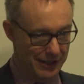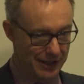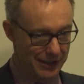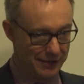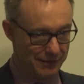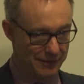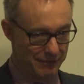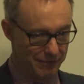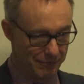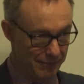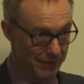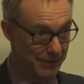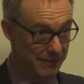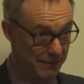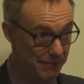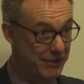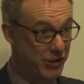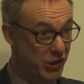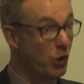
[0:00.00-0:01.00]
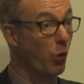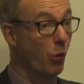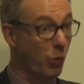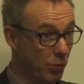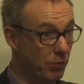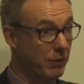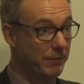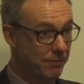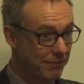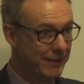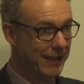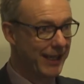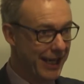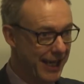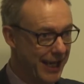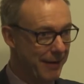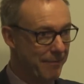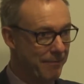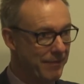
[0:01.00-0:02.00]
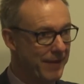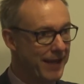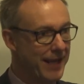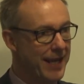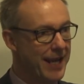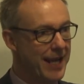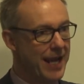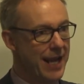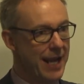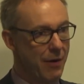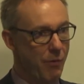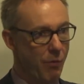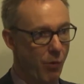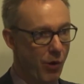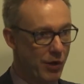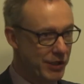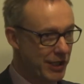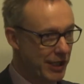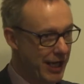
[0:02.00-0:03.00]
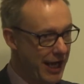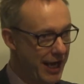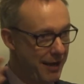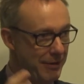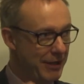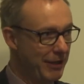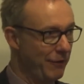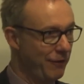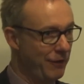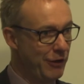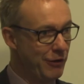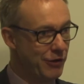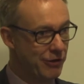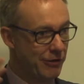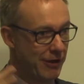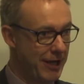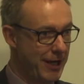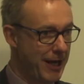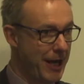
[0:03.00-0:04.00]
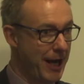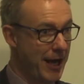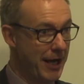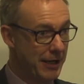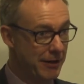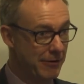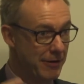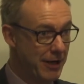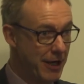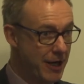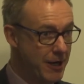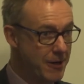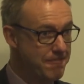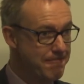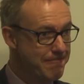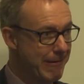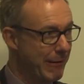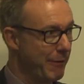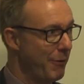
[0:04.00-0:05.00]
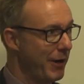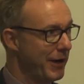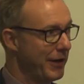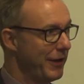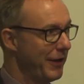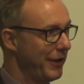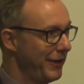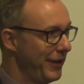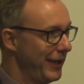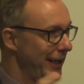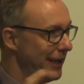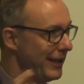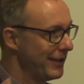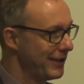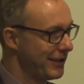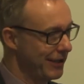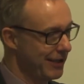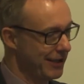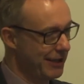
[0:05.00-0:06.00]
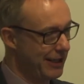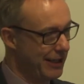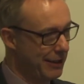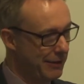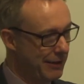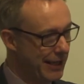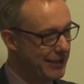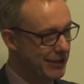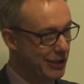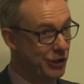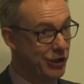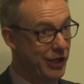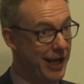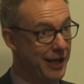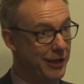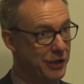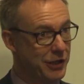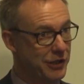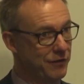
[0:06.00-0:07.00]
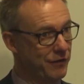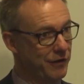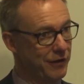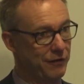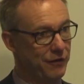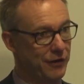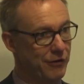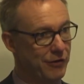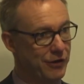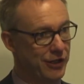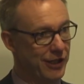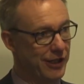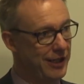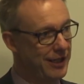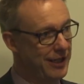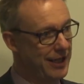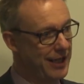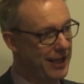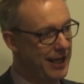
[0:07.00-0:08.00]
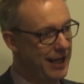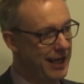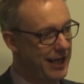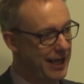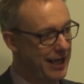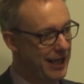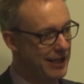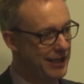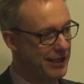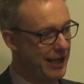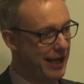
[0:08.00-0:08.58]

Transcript: has uh, stalled. Um, what's going to happen in the future, I, don't know. I mean, one of the things that you know, is a challenge for the future is